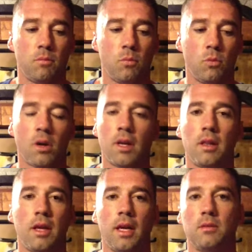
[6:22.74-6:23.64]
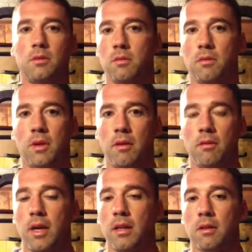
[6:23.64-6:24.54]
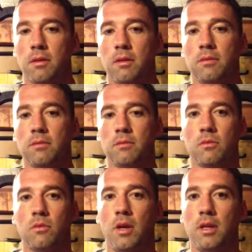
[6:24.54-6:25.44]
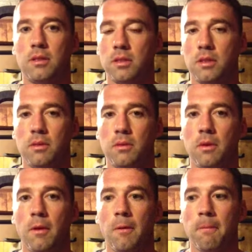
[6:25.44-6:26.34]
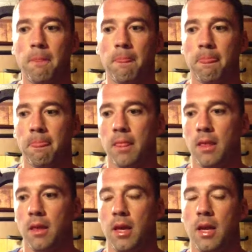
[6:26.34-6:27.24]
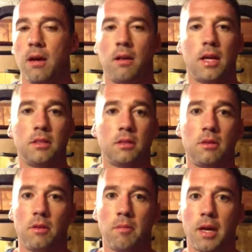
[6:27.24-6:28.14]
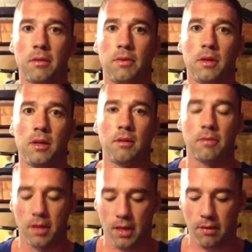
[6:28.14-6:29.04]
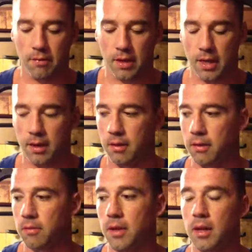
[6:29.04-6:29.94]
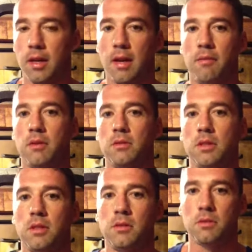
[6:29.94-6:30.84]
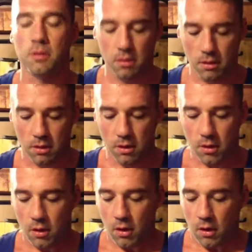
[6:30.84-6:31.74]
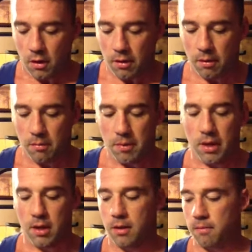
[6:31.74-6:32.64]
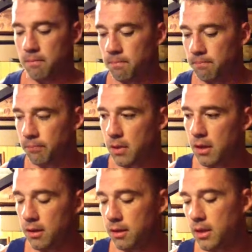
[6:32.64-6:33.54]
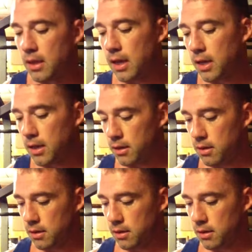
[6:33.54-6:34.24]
working legs with a regular running shoe at all. I'd just do it barefooted if I had to, if I didn't have those shoes. But other than that,